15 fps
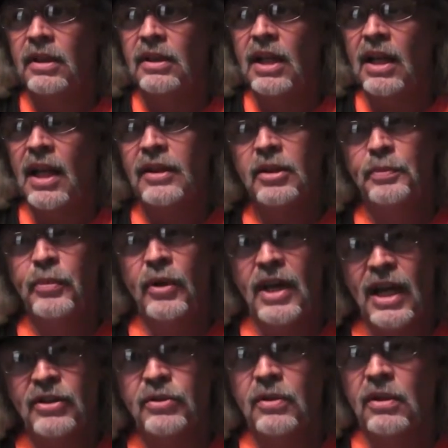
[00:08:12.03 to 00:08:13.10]
I like to put
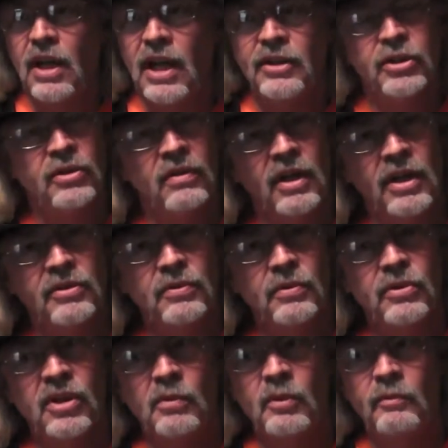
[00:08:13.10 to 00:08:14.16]
extra light strings on
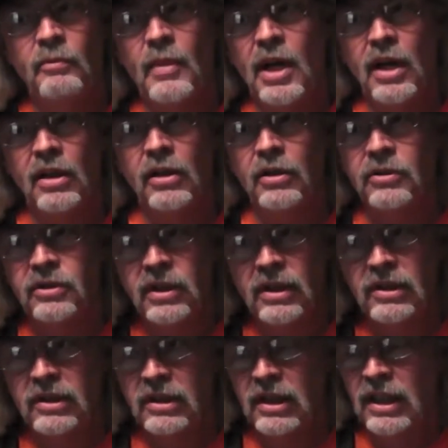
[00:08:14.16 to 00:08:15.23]
some of my
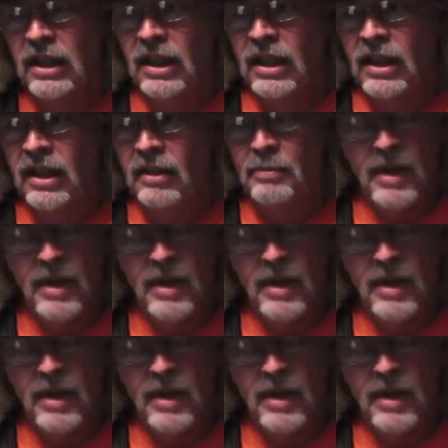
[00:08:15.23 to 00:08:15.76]
acoustics. It